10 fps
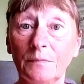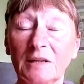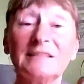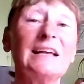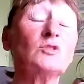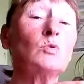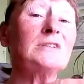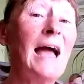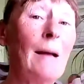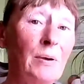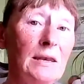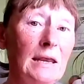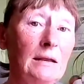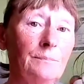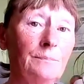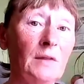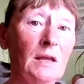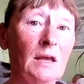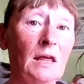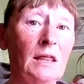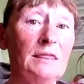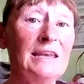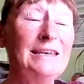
Because that's what's happening. There